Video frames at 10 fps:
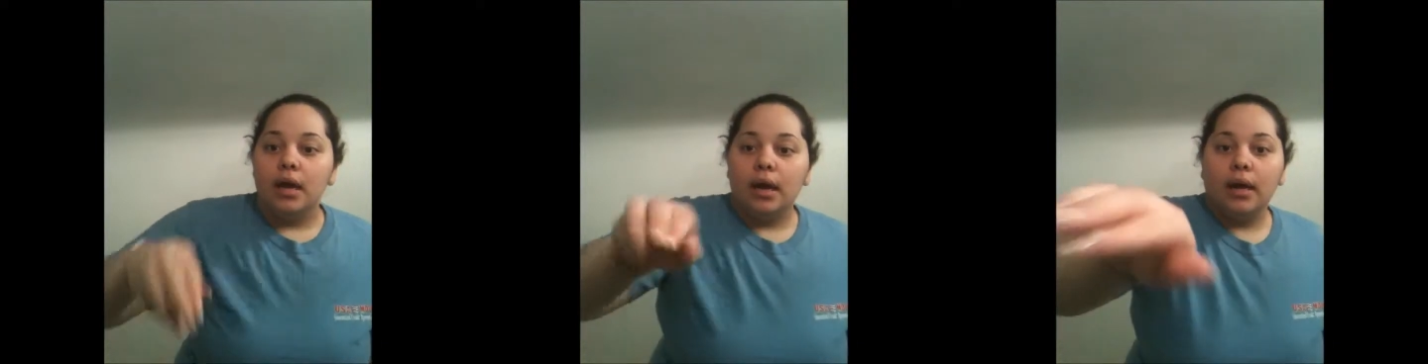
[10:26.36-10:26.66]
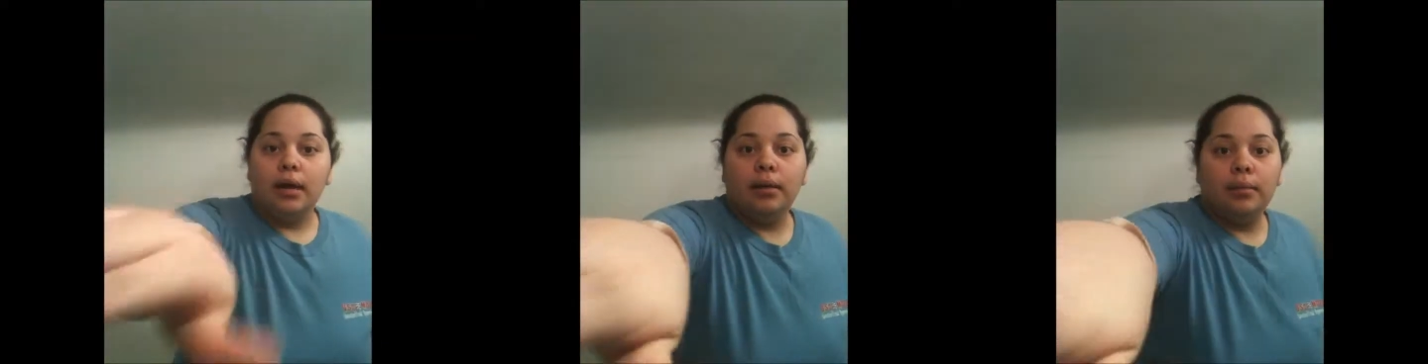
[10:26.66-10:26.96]

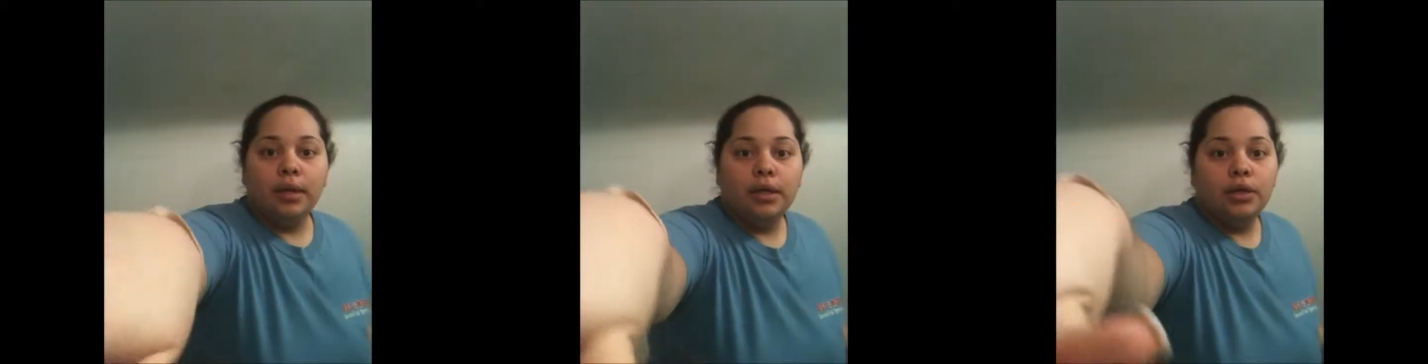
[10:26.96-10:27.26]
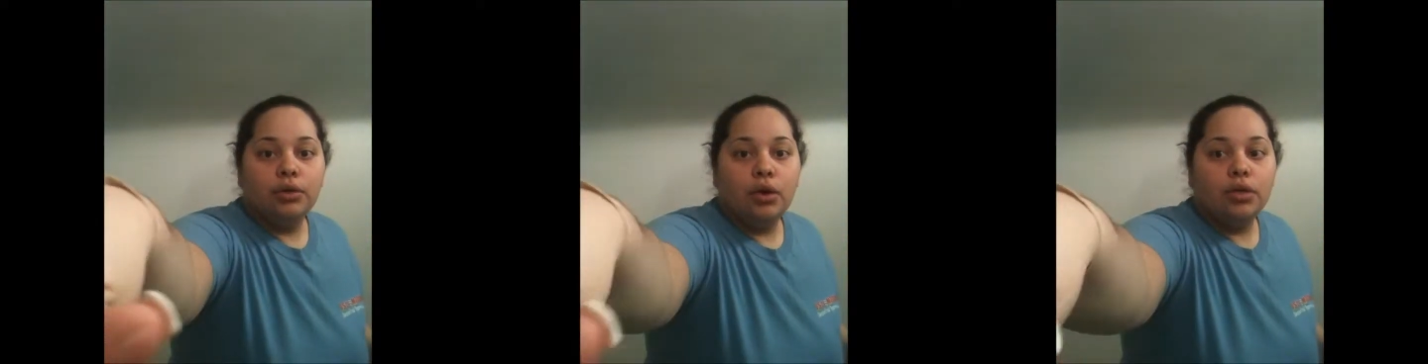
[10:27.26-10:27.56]
Um,
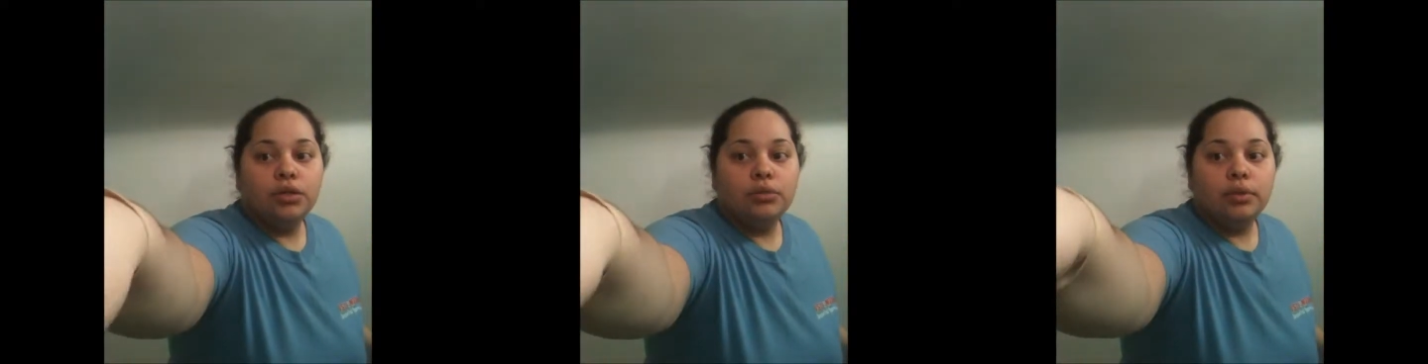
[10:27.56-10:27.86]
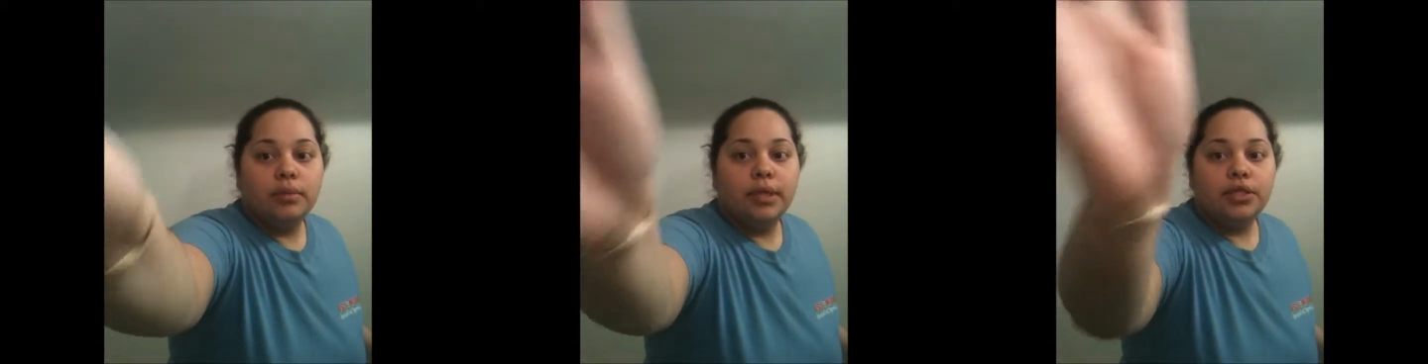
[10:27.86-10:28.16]
you also
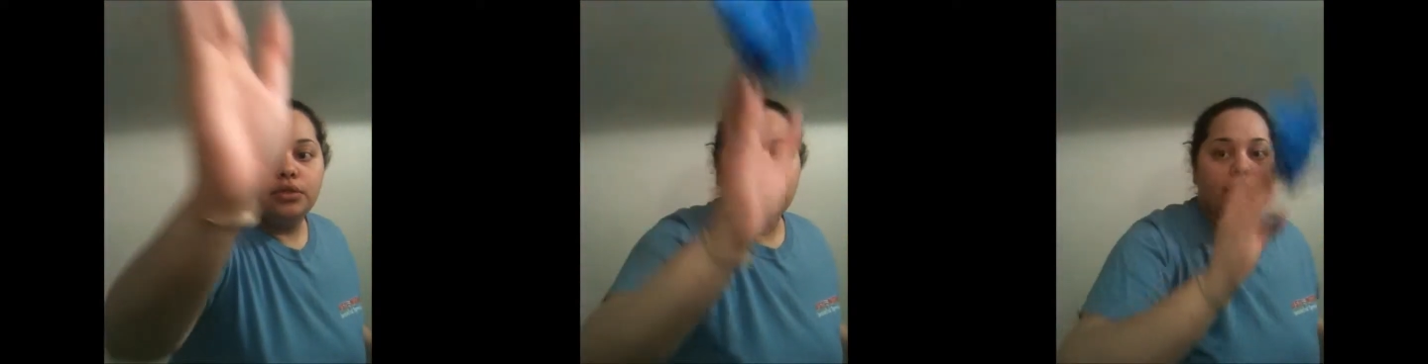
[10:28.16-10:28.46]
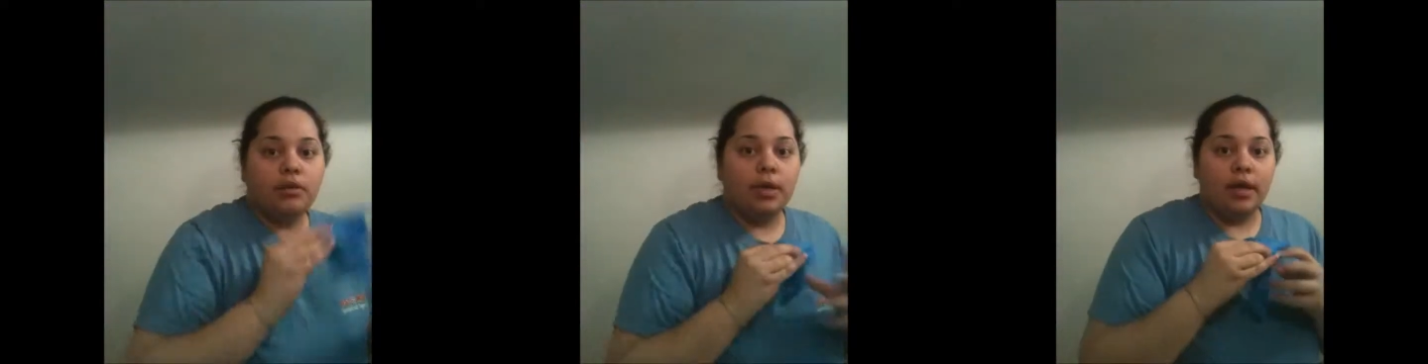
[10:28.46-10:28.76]
want to make sure
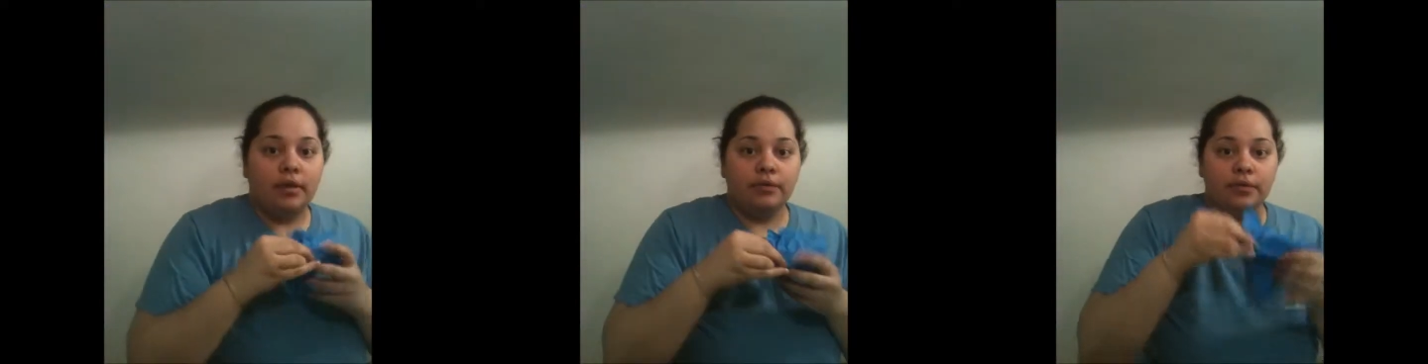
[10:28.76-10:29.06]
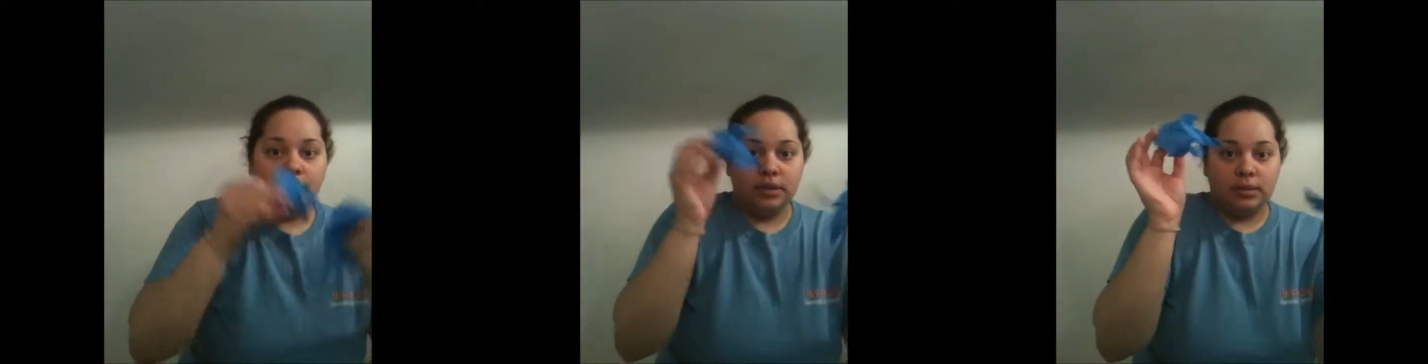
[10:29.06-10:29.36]
that you have
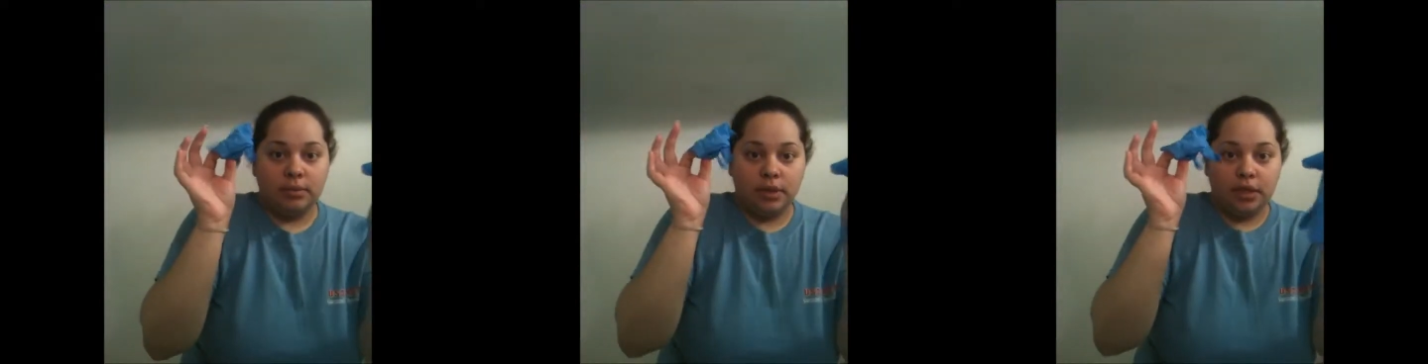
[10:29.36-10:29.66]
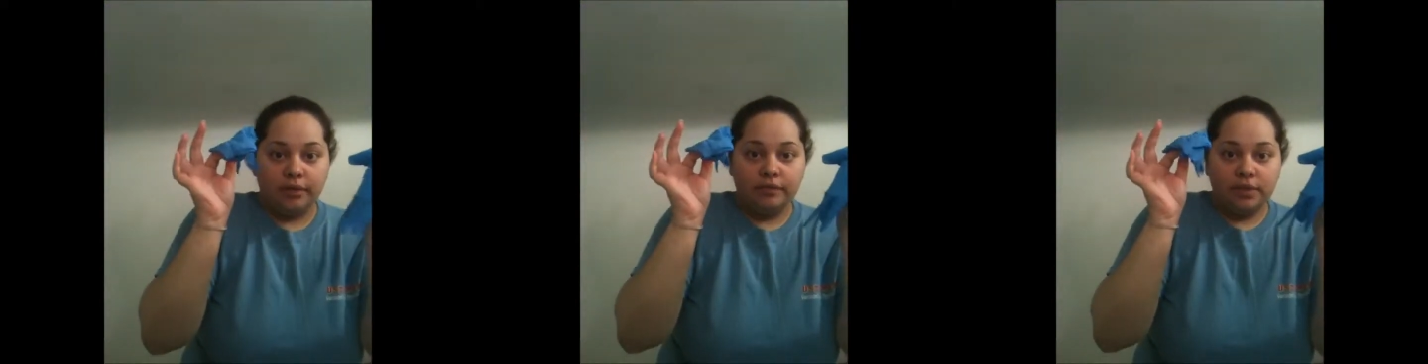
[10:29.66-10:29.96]
some
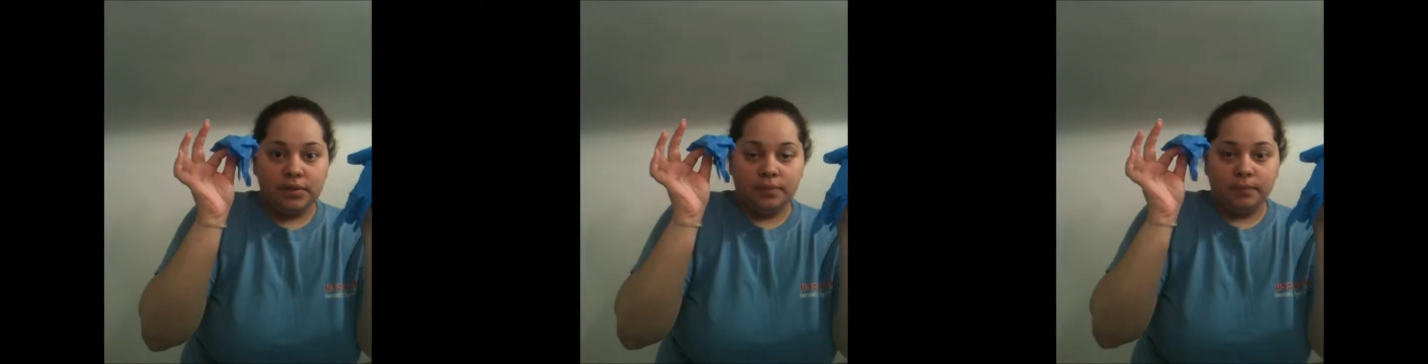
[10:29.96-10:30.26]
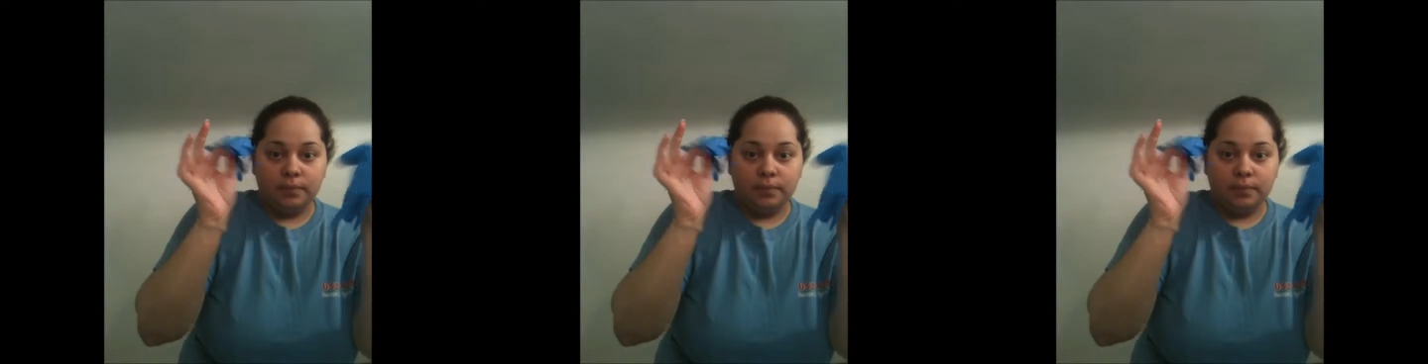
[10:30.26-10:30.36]
gloves.